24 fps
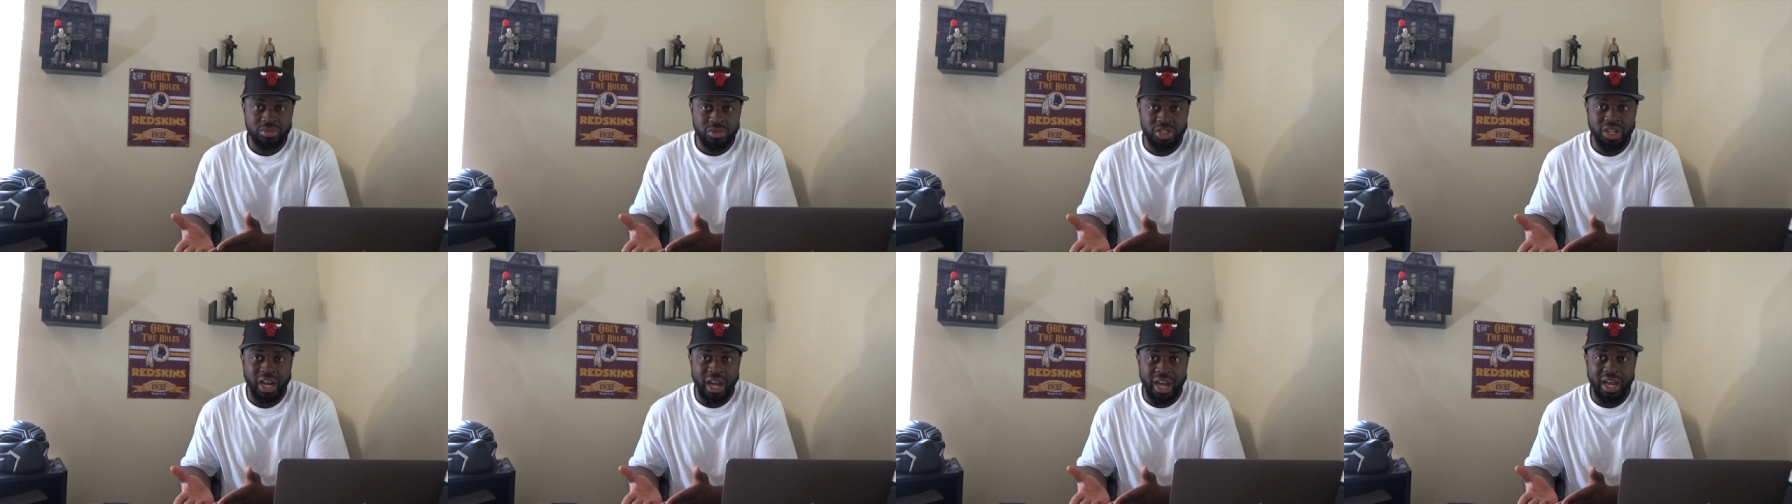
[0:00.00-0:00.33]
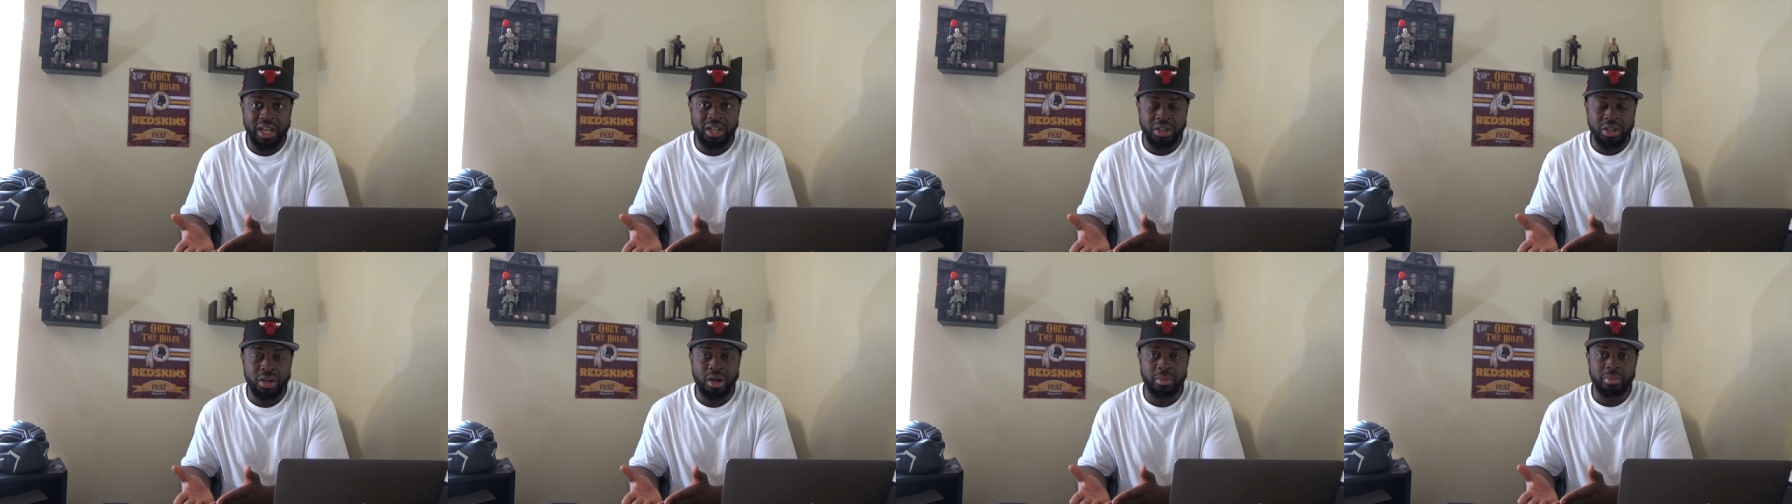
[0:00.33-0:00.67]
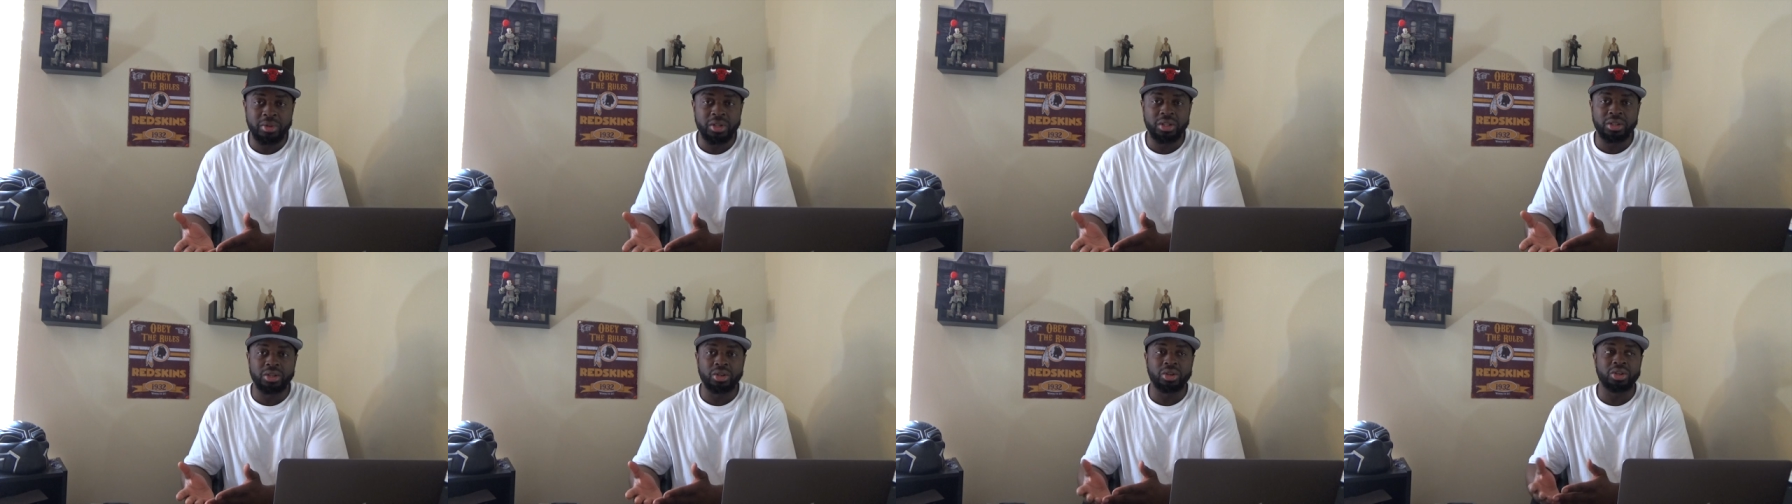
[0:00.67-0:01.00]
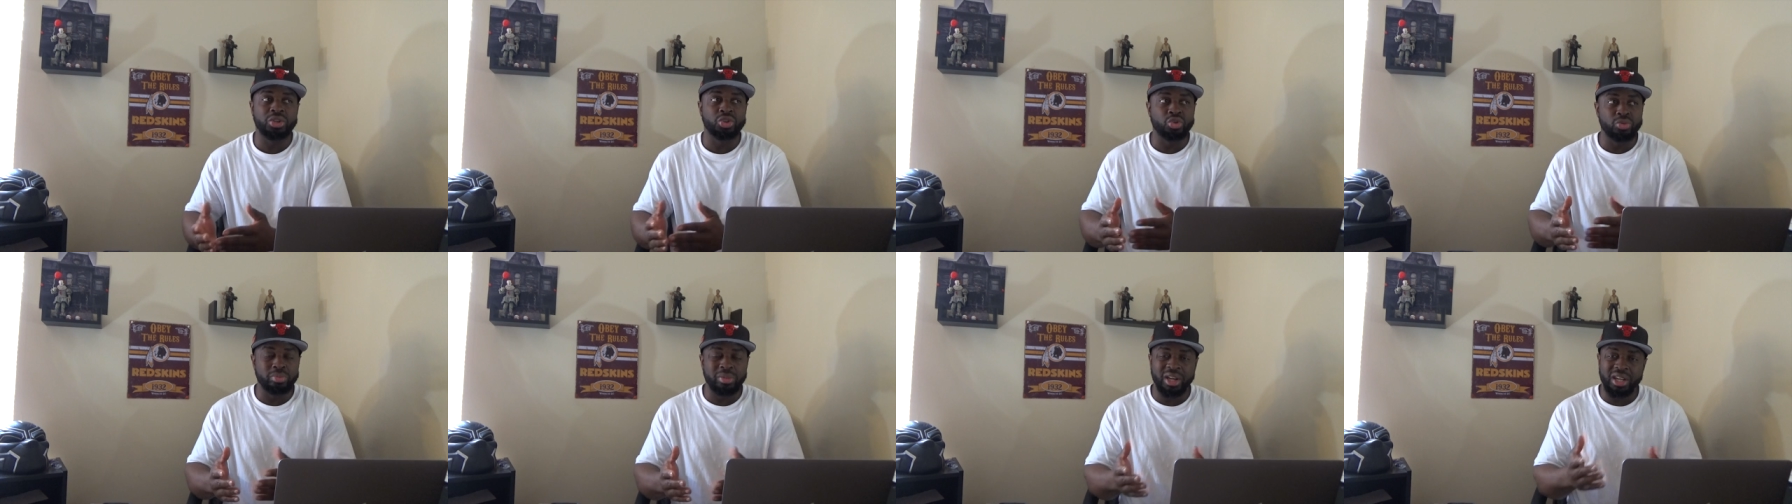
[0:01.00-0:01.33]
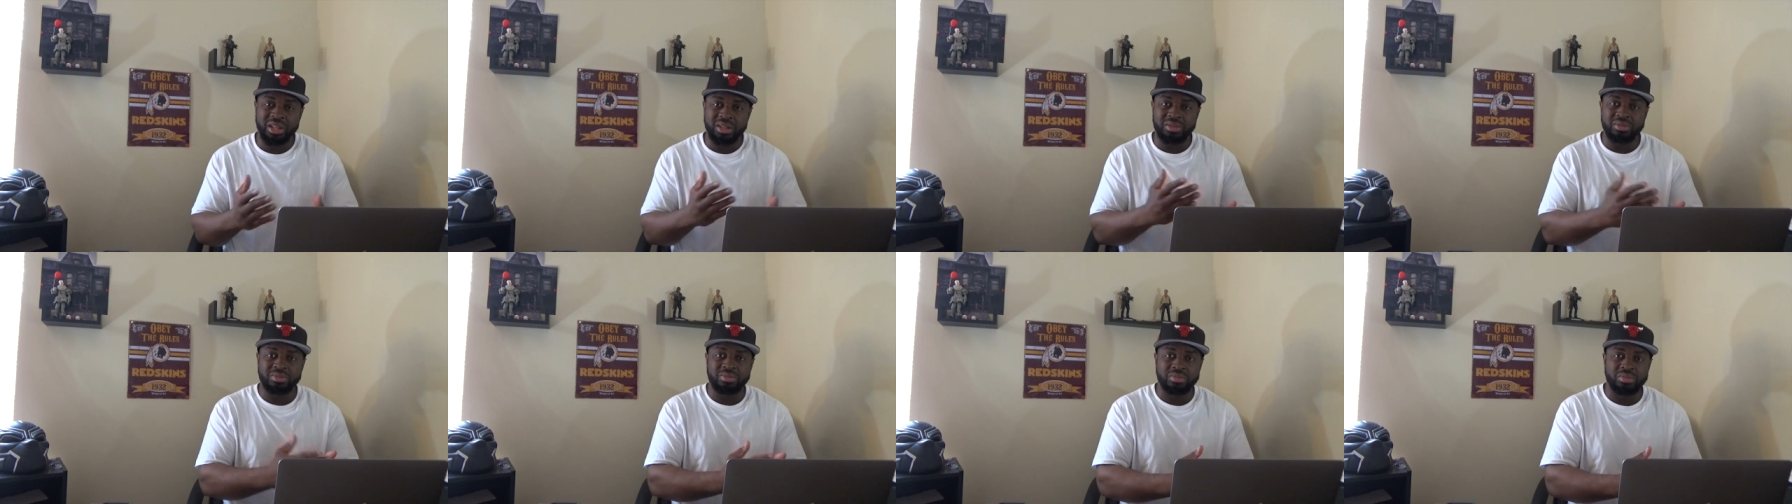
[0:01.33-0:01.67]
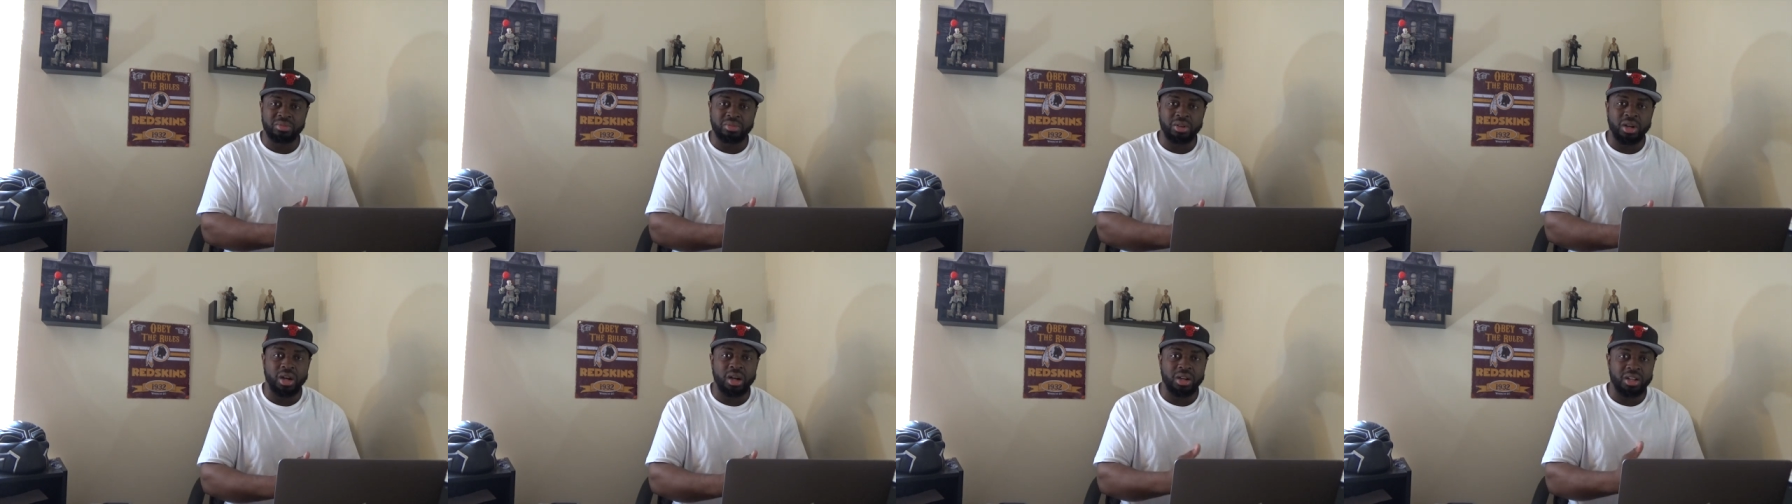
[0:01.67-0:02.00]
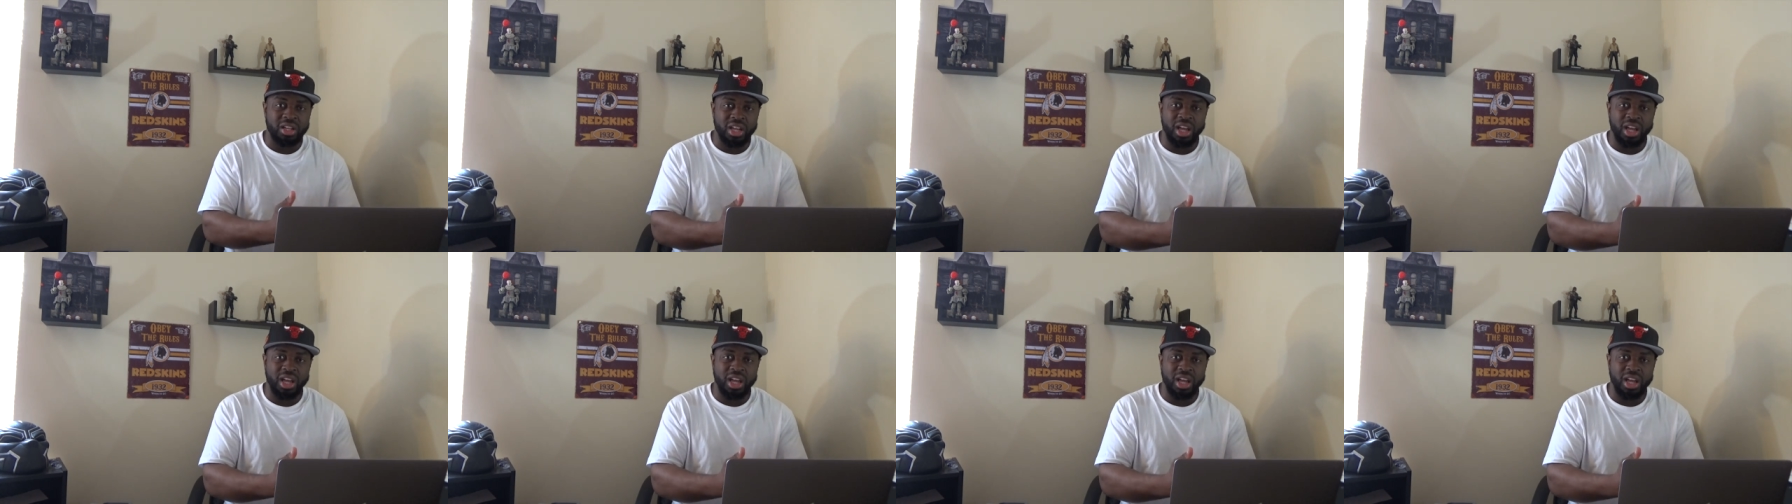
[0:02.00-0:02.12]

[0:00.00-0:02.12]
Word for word: giant company that do make uh,